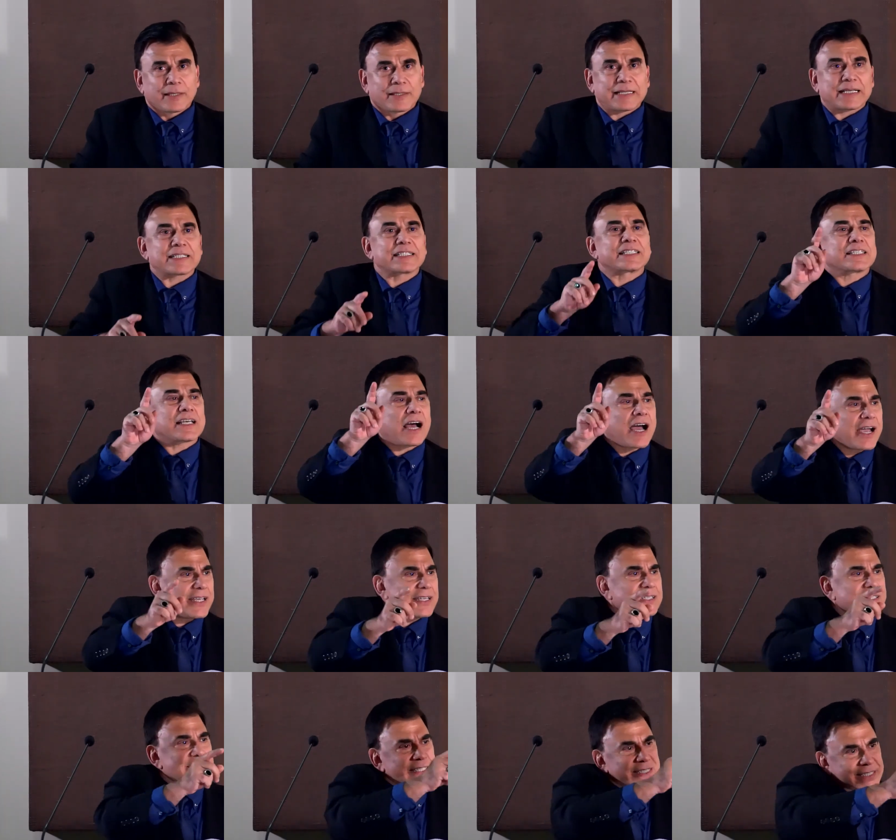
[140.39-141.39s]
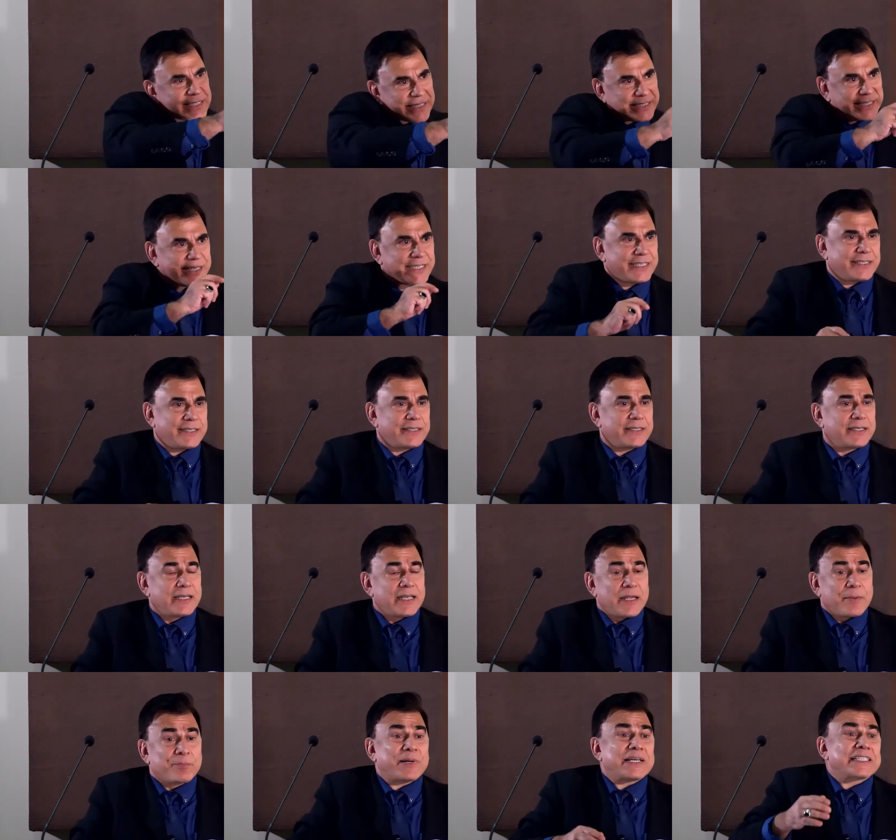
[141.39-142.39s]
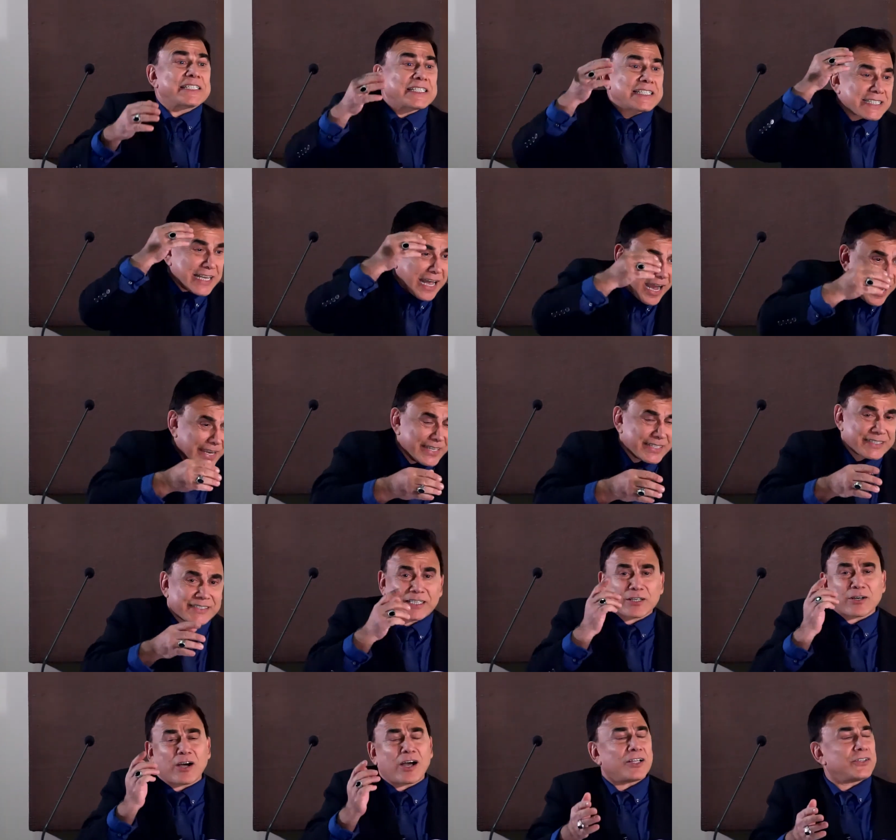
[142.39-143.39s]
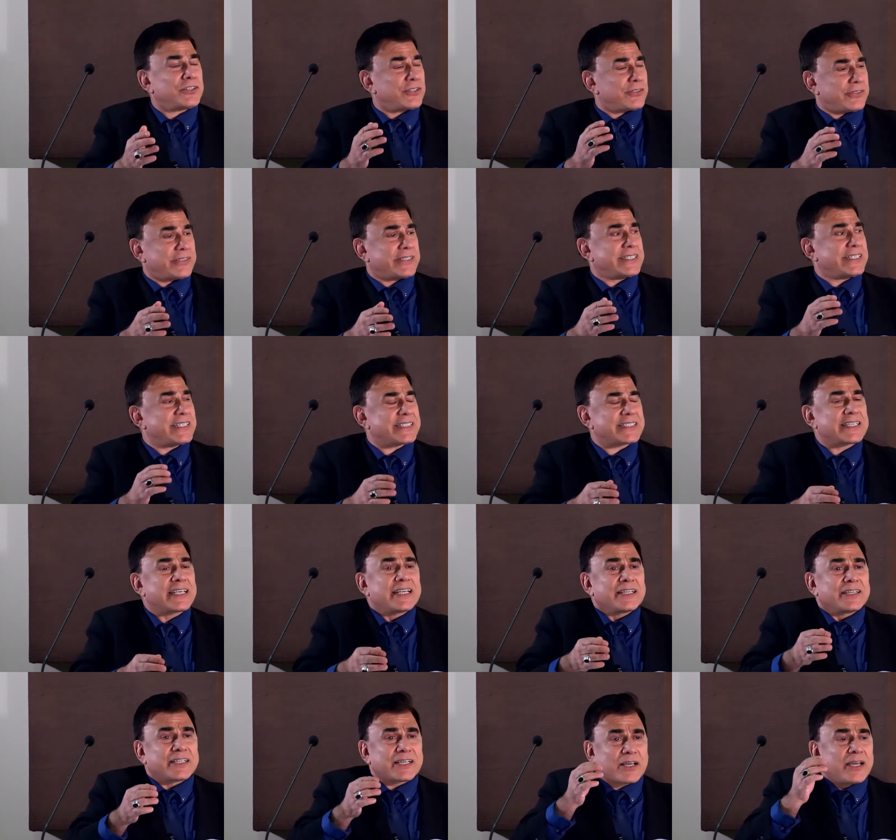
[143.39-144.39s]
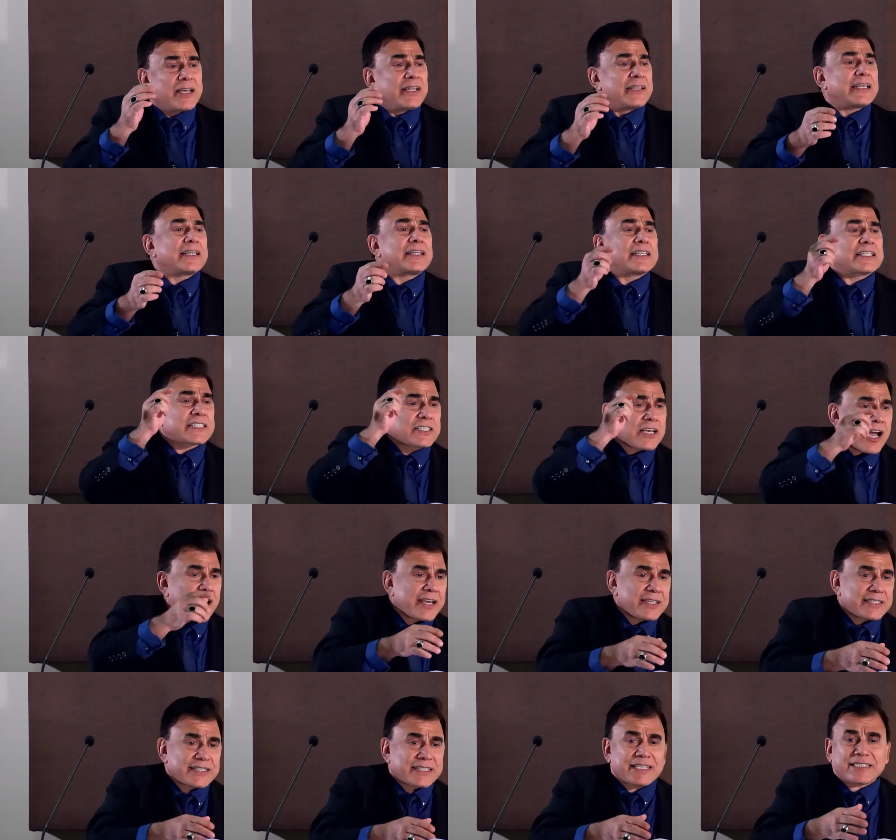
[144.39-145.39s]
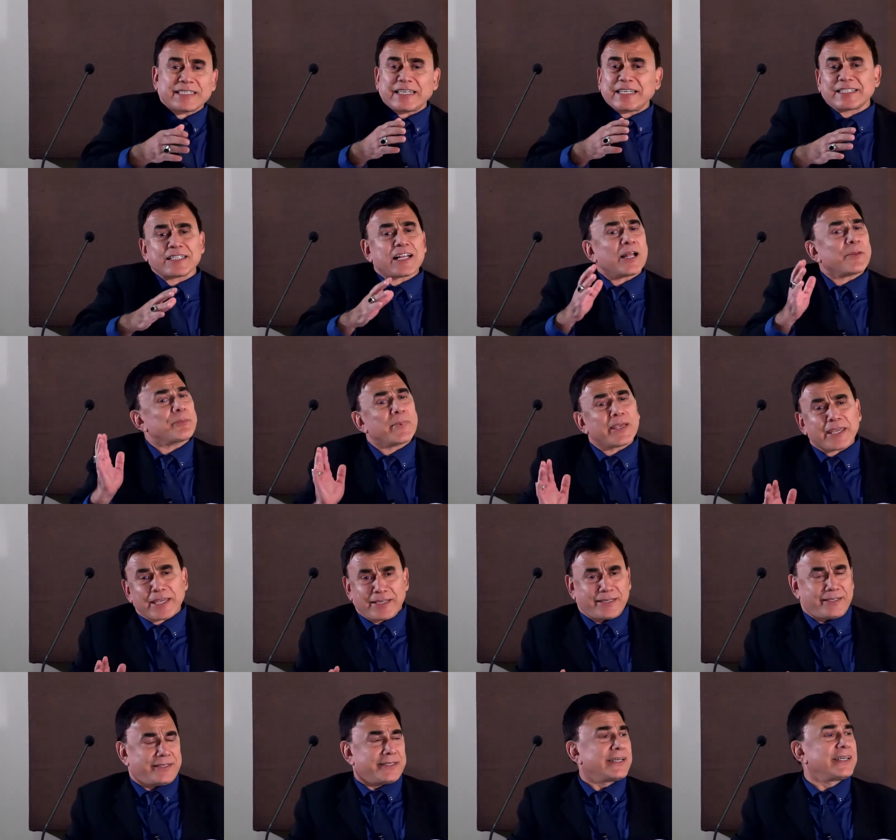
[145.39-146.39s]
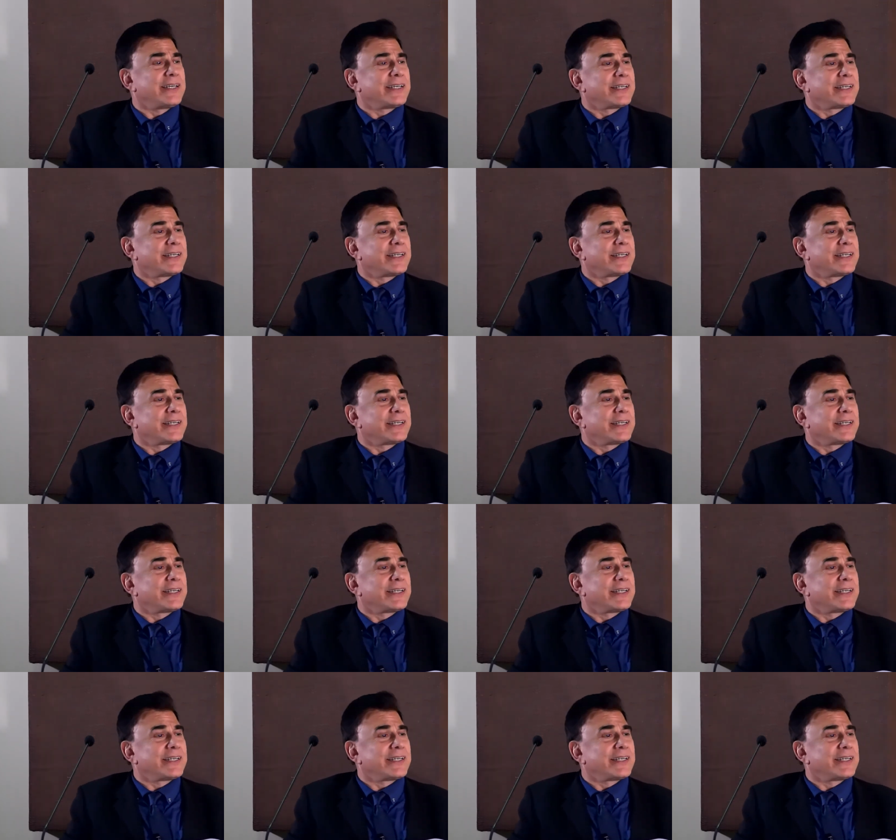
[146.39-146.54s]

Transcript: that science is the key. But science, the contrary is, the science says it's not me.